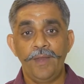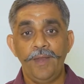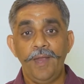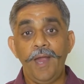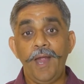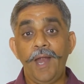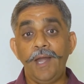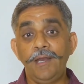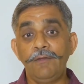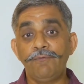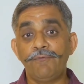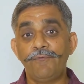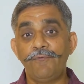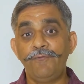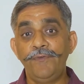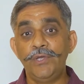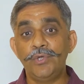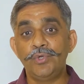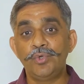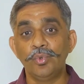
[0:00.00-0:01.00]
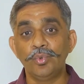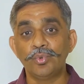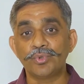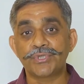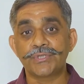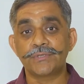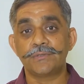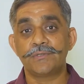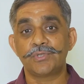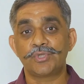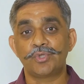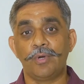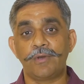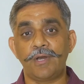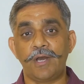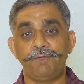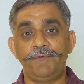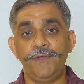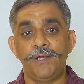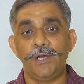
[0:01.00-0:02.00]
And if we use
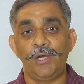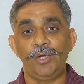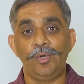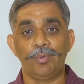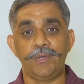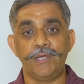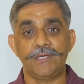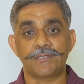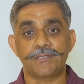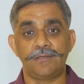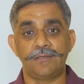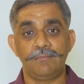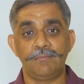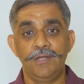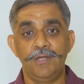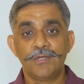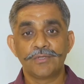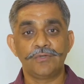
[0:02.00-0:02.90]
geographical location,